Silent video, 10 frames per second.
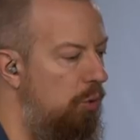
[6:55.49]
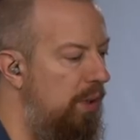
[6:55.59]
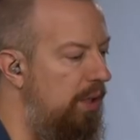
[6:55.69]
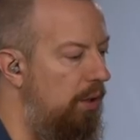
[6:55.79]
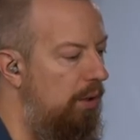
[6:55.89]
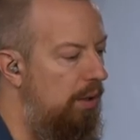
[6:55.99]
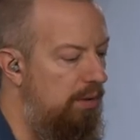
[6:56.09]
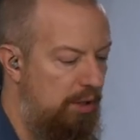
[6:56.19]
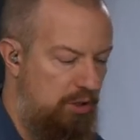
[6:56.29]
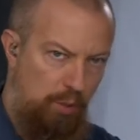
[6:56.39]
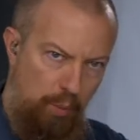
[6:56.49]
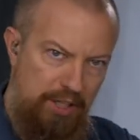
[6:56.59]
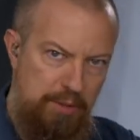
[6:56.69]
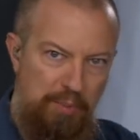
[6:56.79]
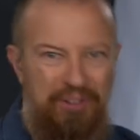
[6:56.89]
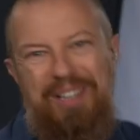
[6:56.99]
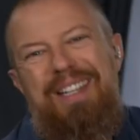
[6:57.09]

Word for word: reader, that's the one that's built in.